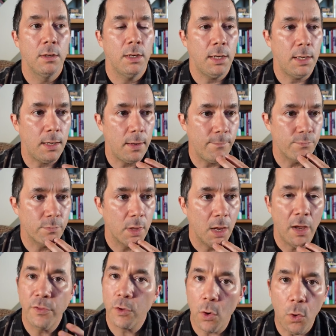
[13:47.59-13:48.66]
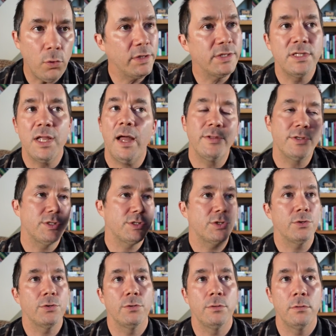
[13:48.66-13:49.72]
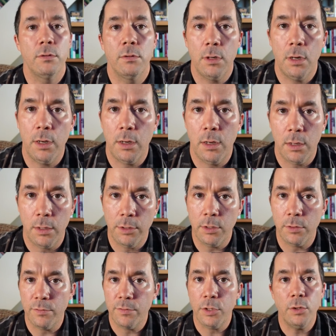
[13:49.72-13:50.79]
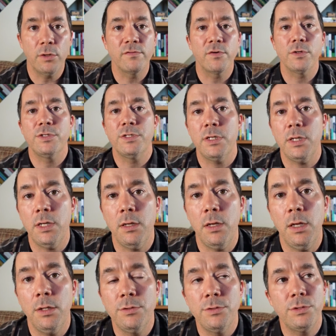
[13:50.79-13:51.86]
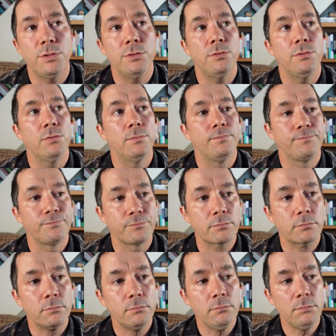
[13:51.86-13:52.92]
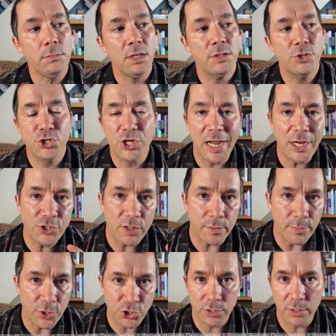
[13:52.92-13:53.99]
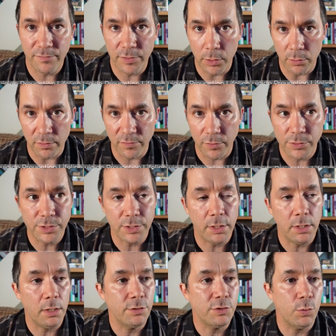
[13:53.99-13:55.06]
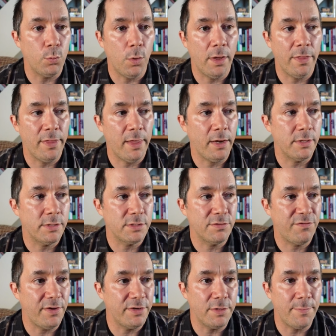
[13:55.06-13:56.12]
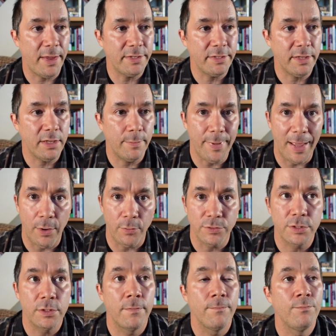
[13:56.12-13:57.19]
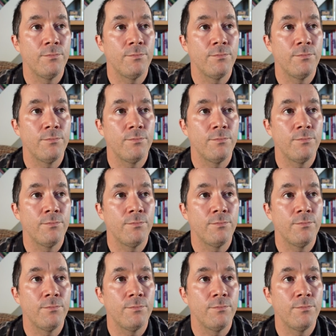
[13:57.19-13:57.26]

And the goal is not to turn, the university to change the mission of the university into one that is fundamentally about